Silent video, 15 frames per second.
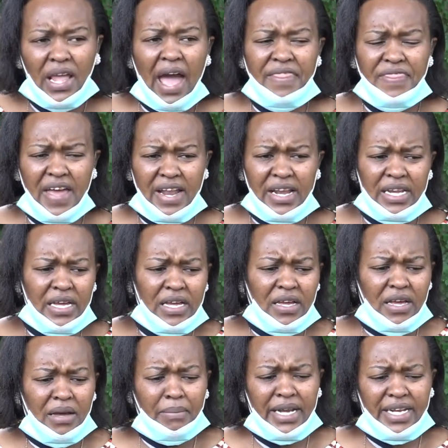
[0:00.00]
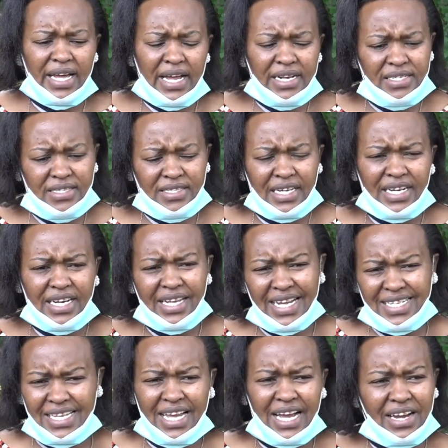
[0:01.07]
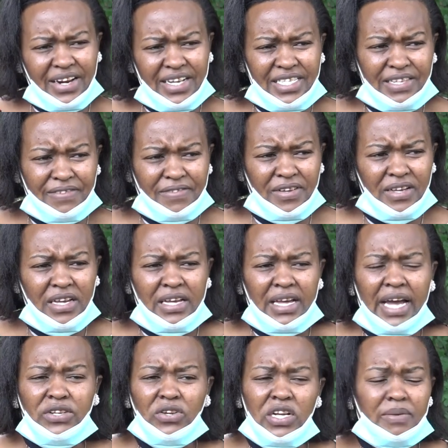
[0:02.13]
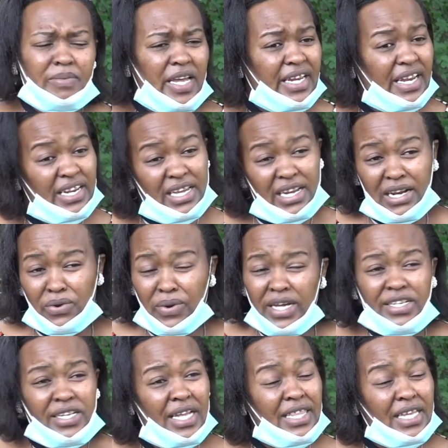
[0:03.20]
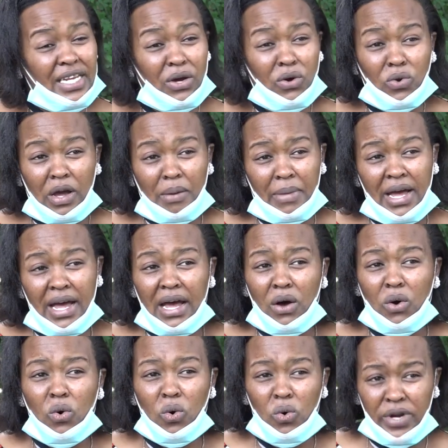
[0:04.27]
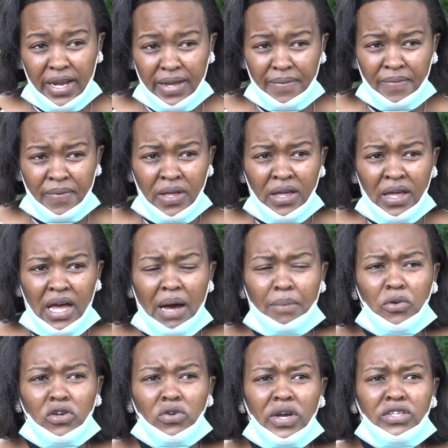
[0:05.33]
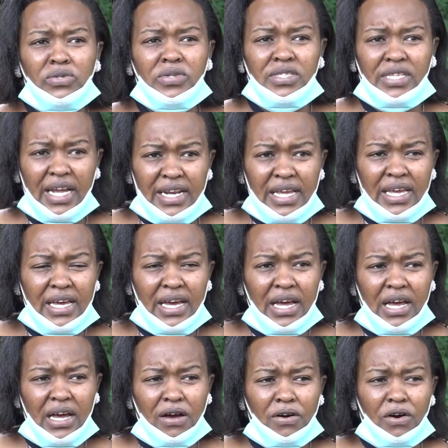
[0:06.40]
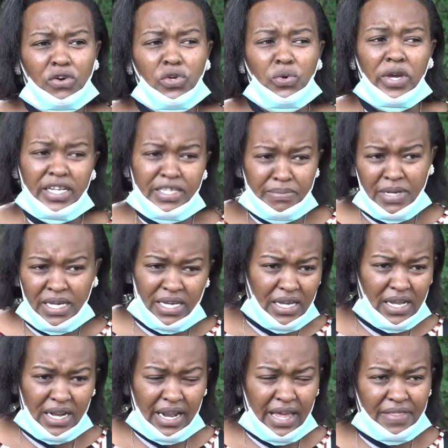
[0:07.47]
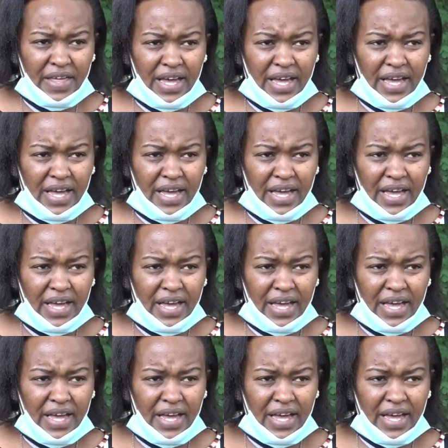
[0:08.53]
And then my dad started getting aggressive. I told him, Nie daddy, re, duga shirate negoroga mahaha ohore. I'm not going to stand here, you hit me like